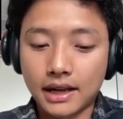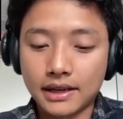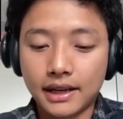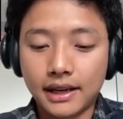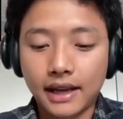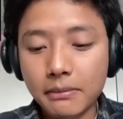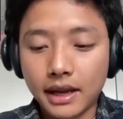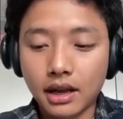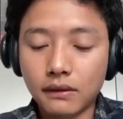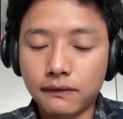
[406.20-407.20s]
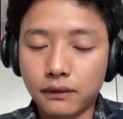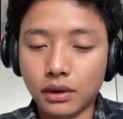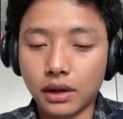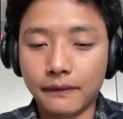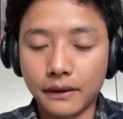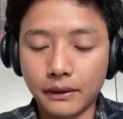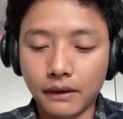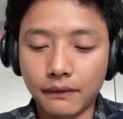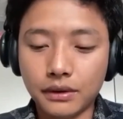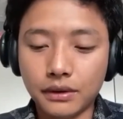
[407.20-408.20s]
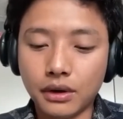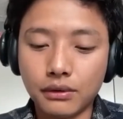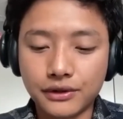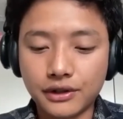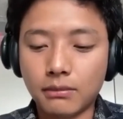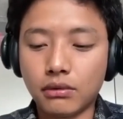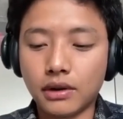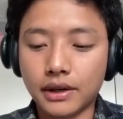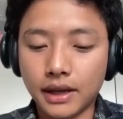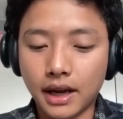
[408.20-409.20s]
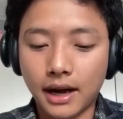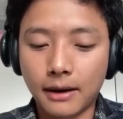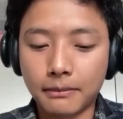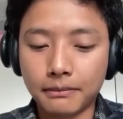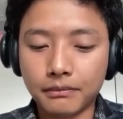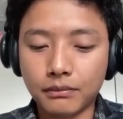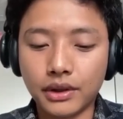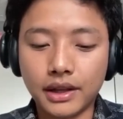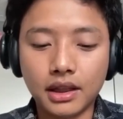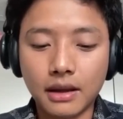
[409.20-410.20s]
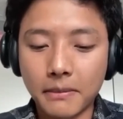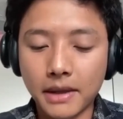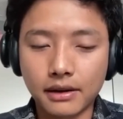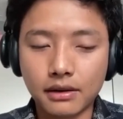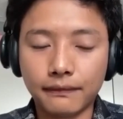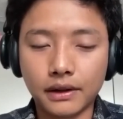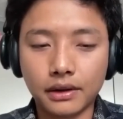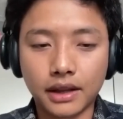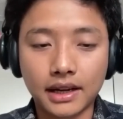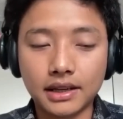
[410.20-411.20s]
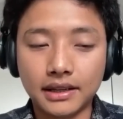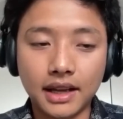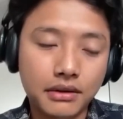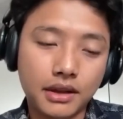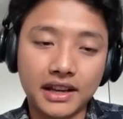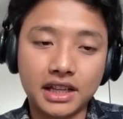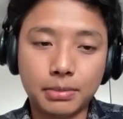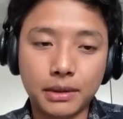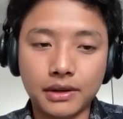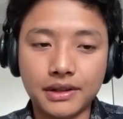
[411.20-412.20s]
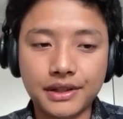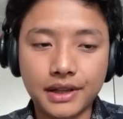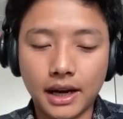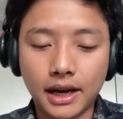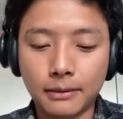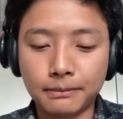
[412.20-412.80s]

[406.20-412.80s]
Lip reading: and it can be helpful if you know someone within the medical field that can get you that experience.